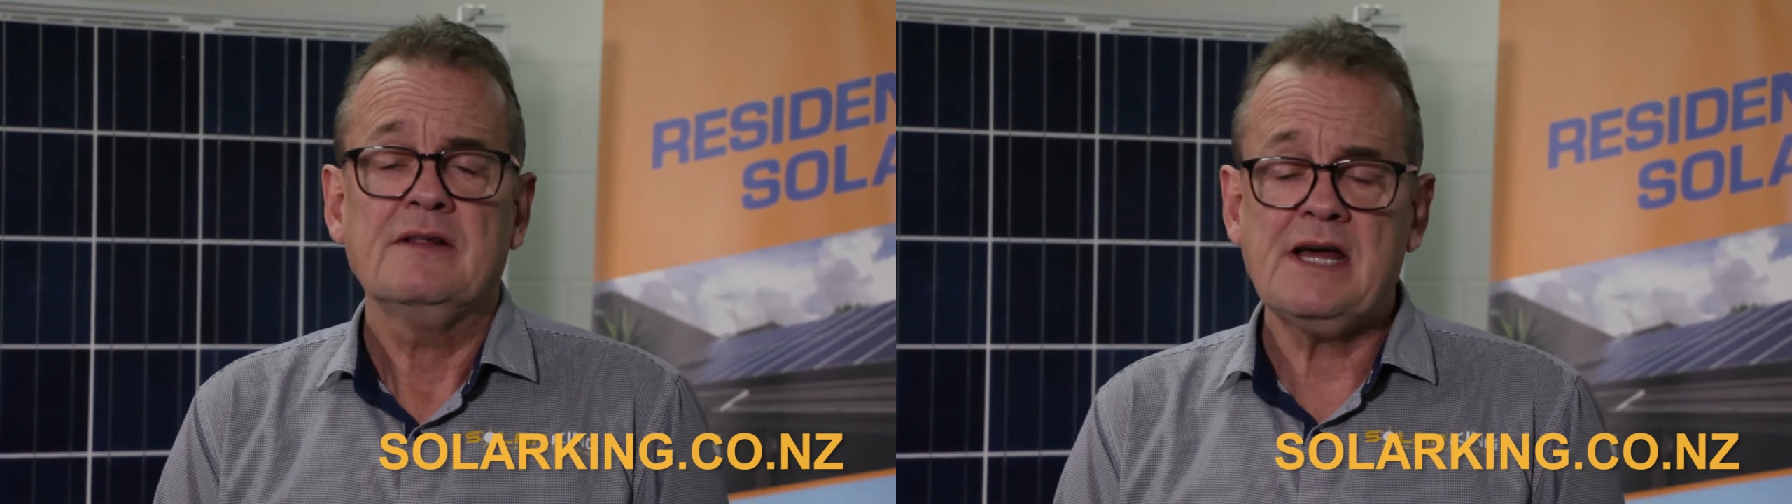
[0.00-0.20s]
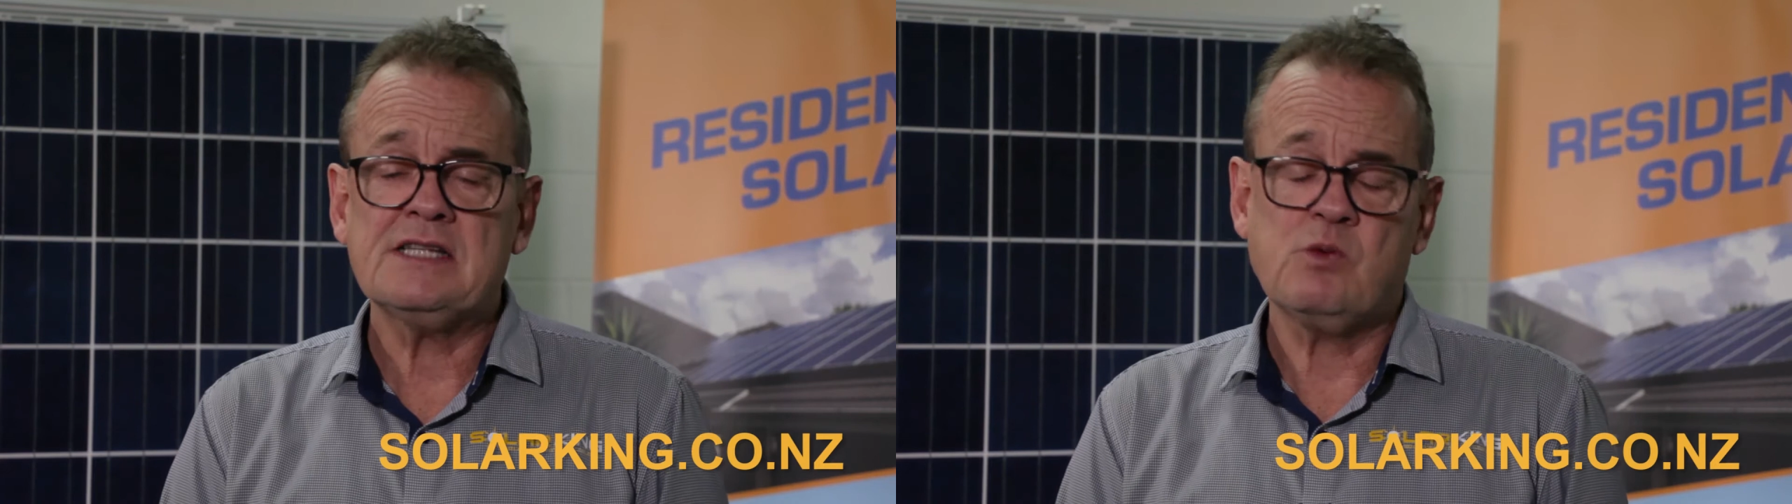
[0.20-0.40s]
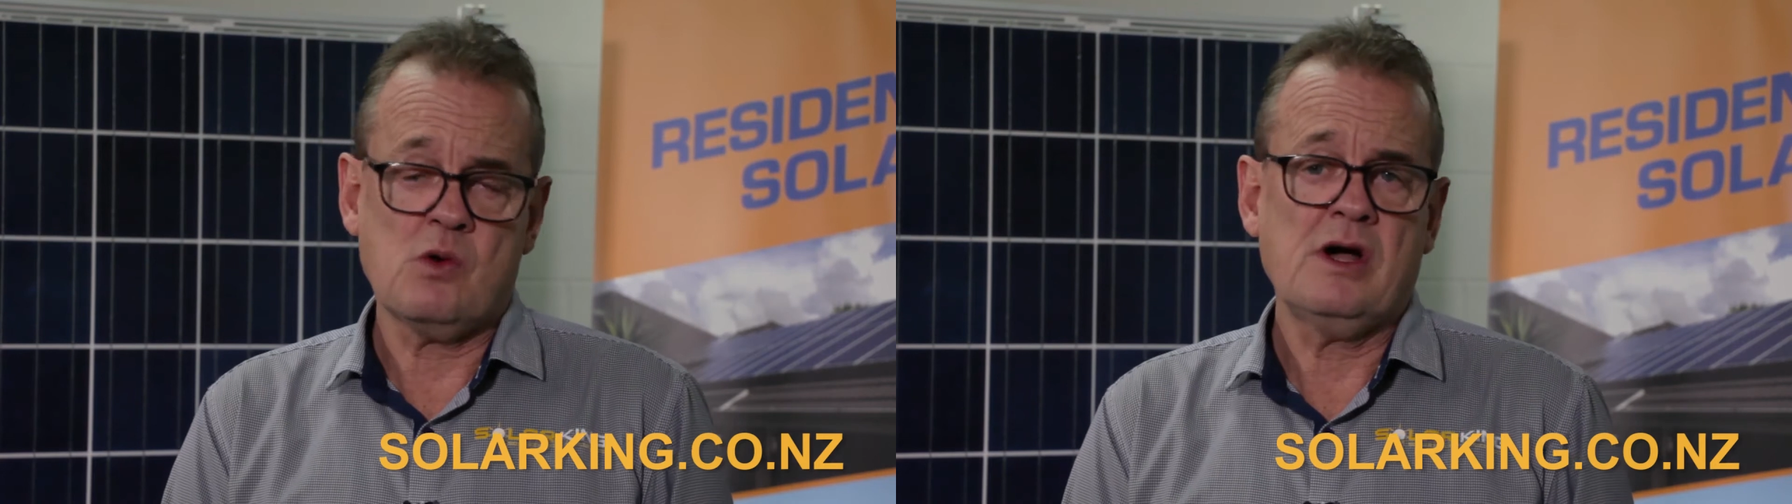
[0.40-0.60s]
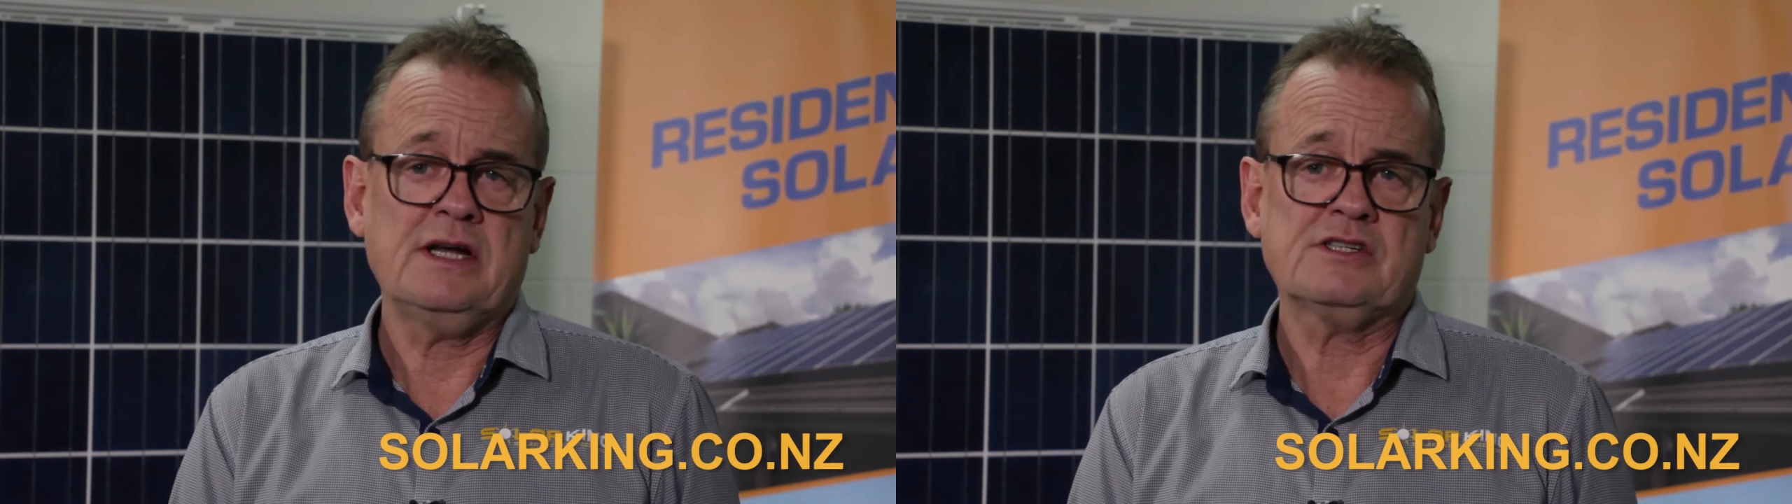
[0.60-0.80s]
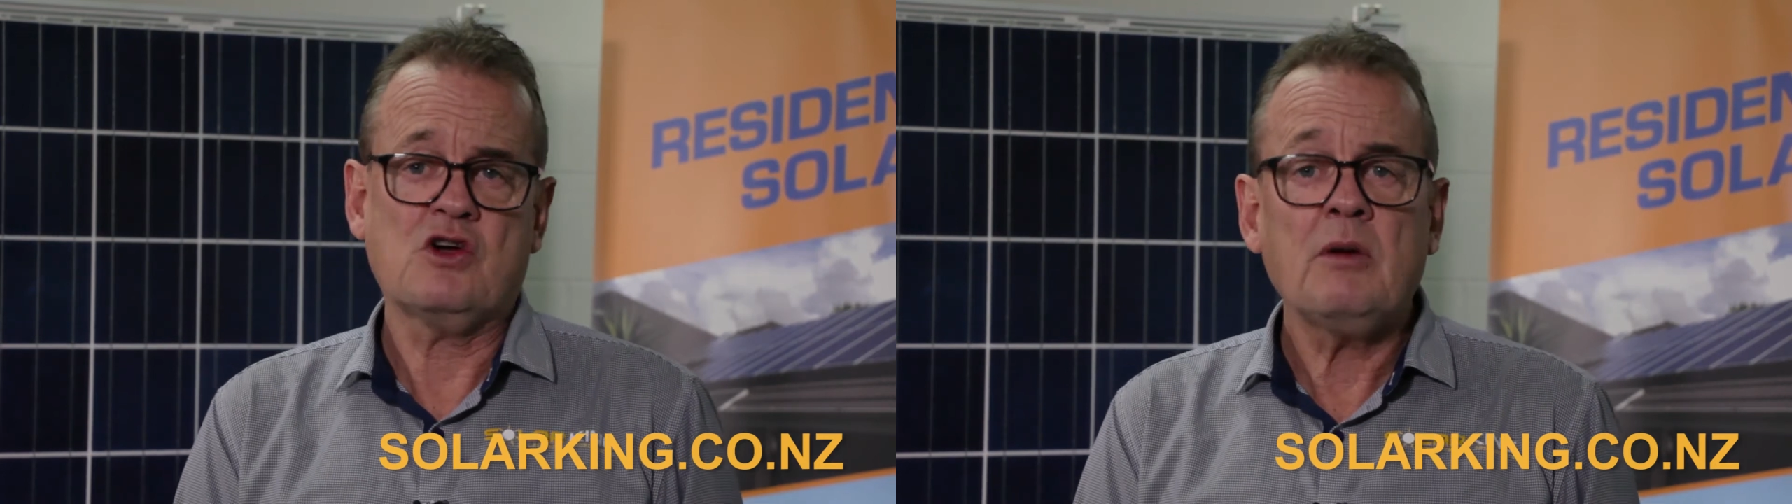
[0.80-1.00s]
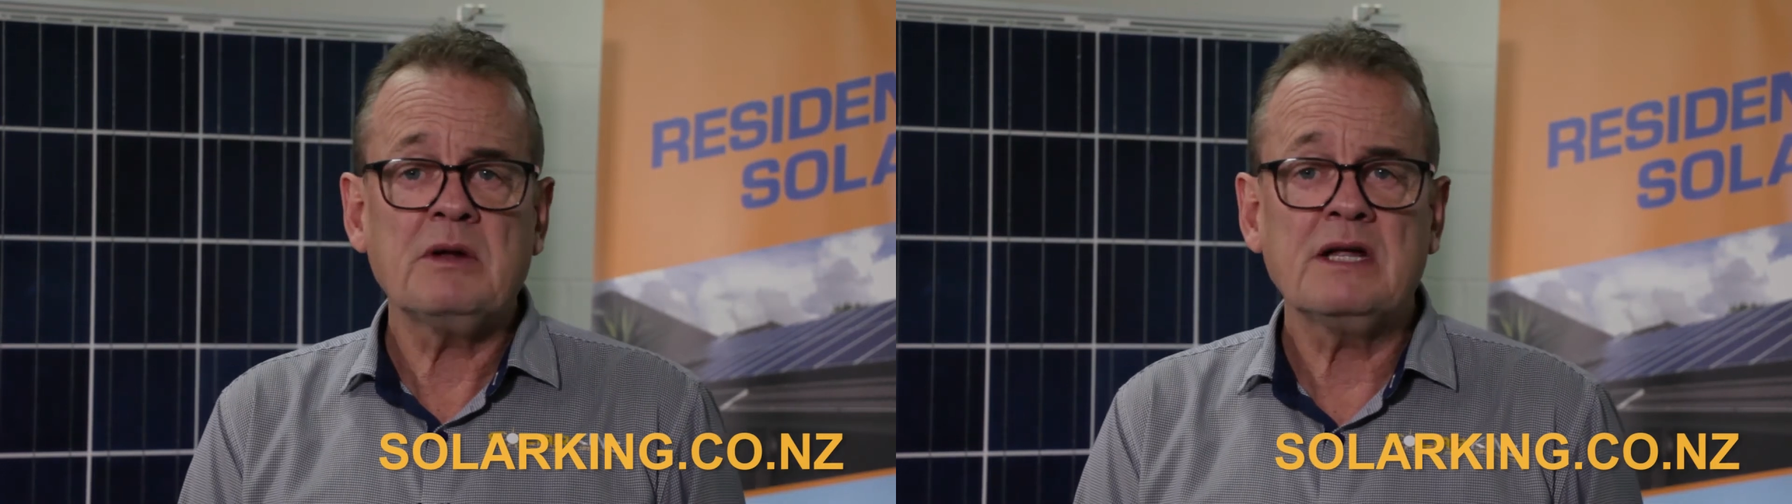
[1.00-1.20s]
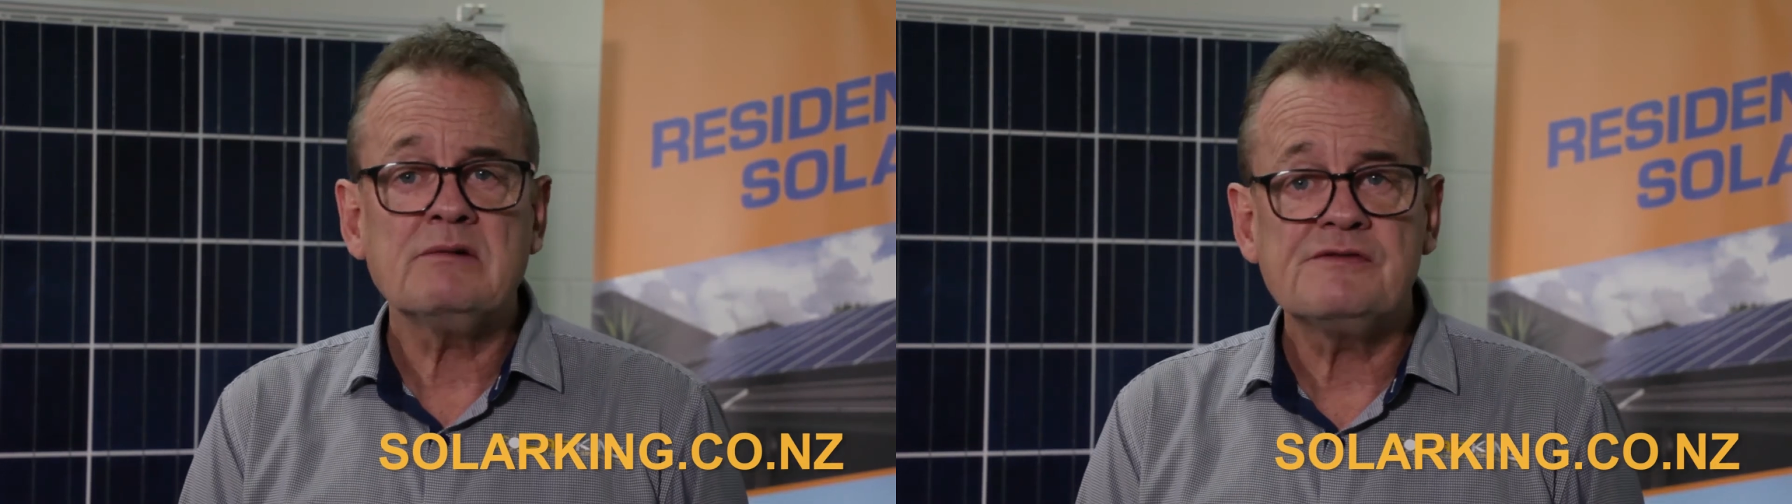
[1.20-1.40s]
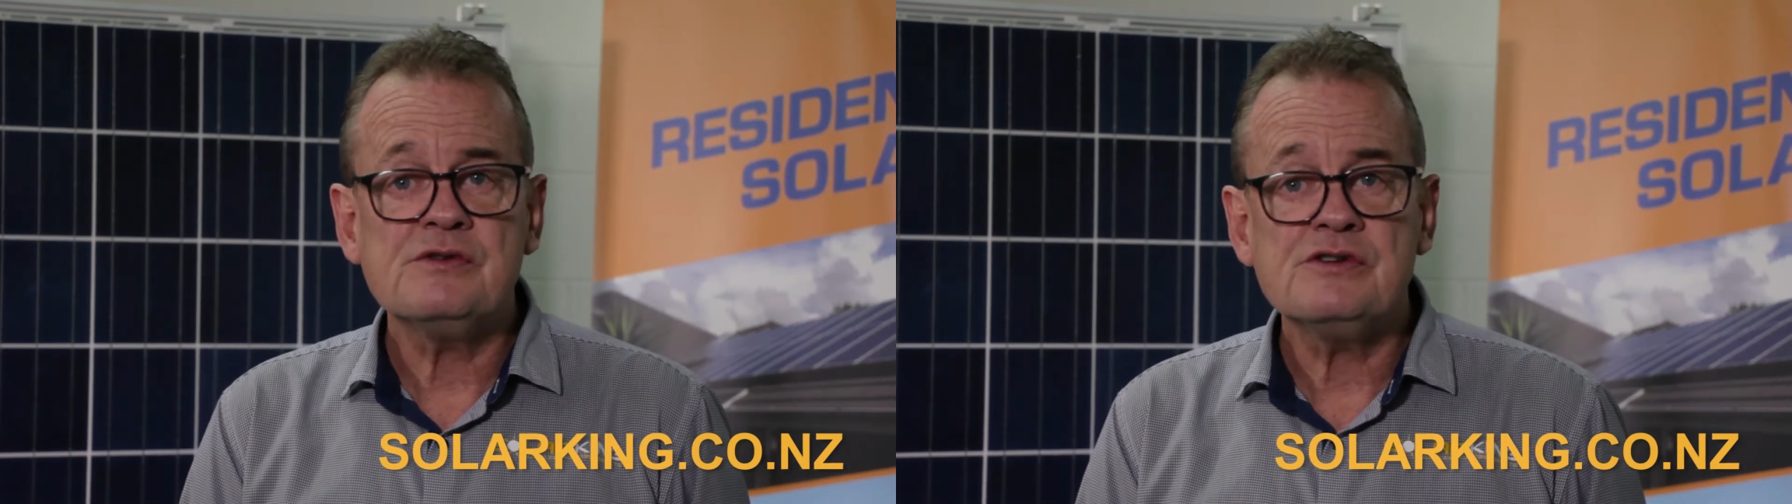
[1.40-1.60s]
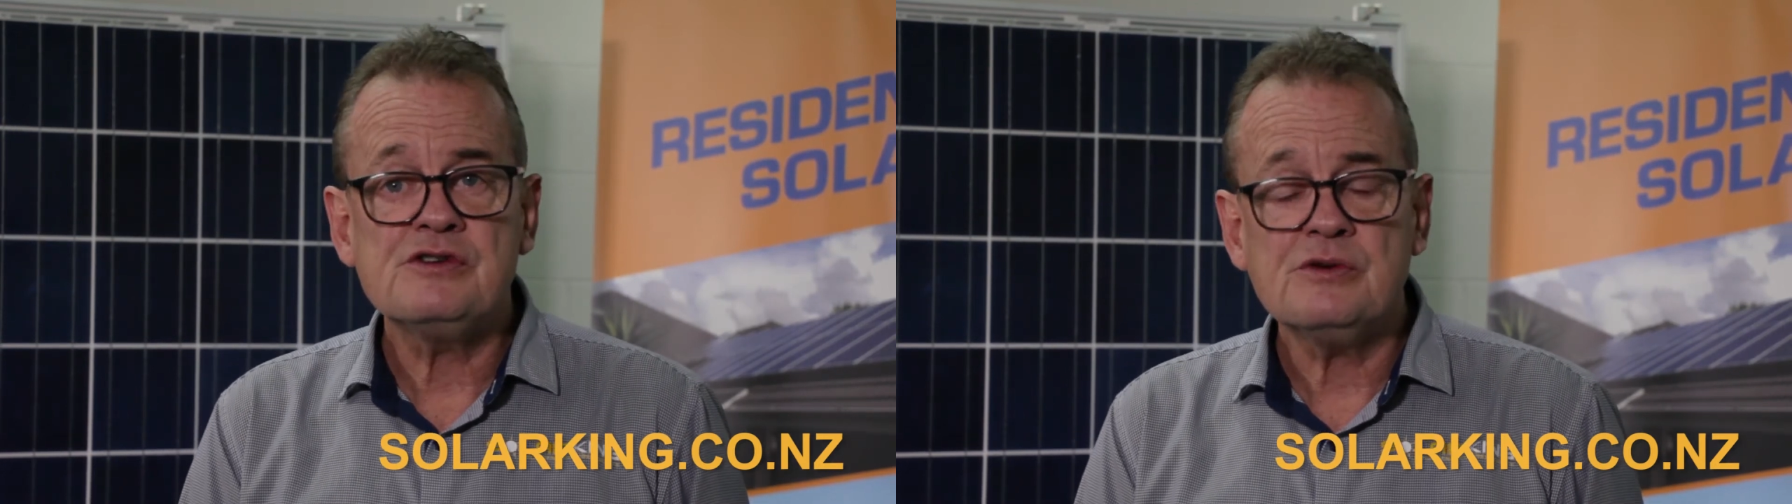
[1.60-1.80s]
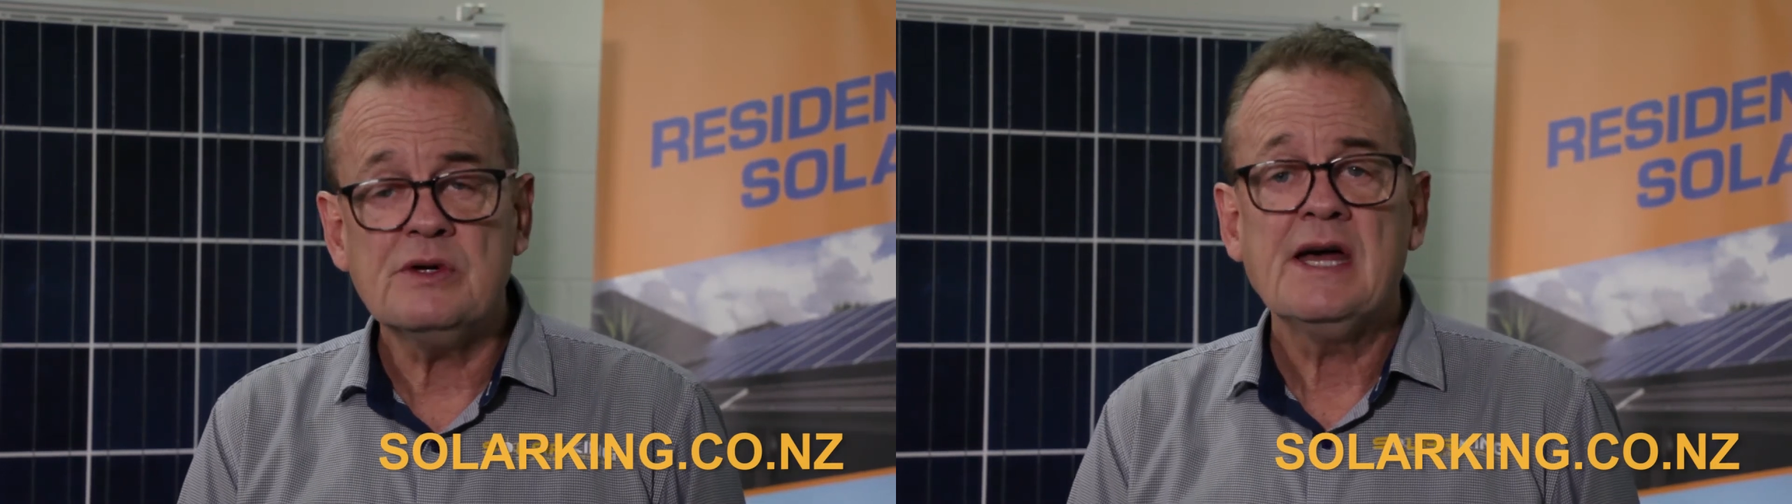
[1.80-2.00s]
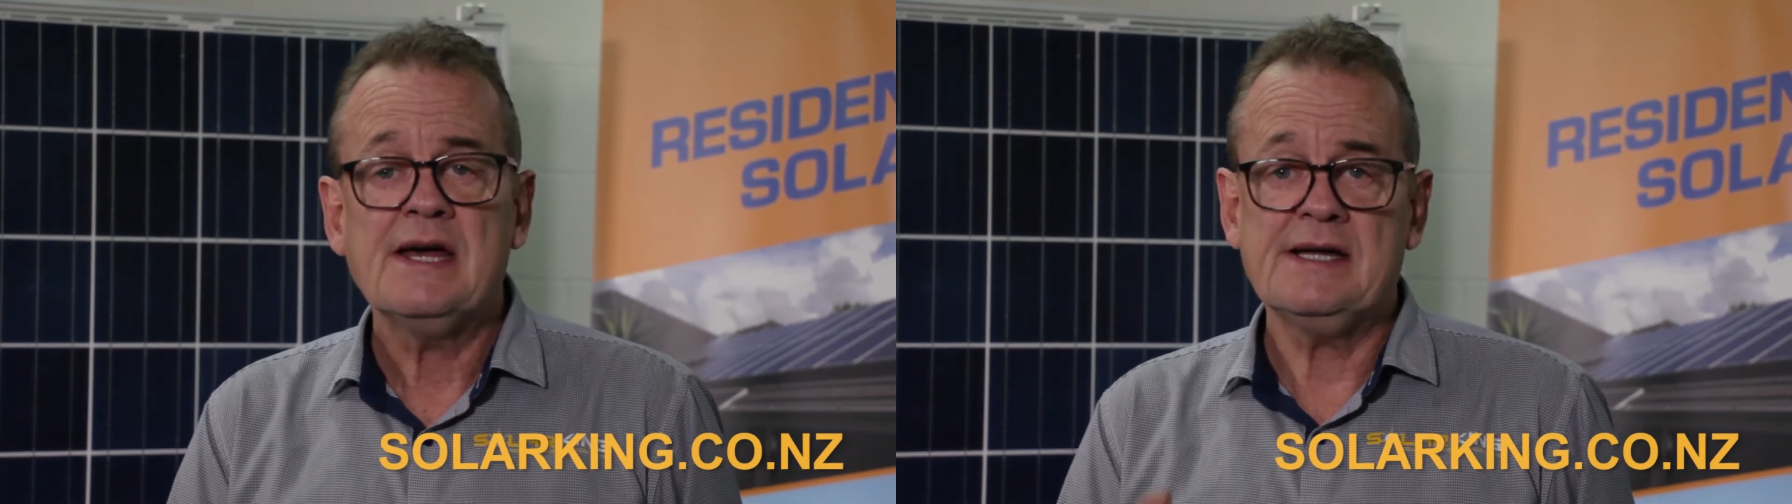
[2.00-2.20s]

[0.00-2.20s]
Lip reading: That's why it's commonly referred to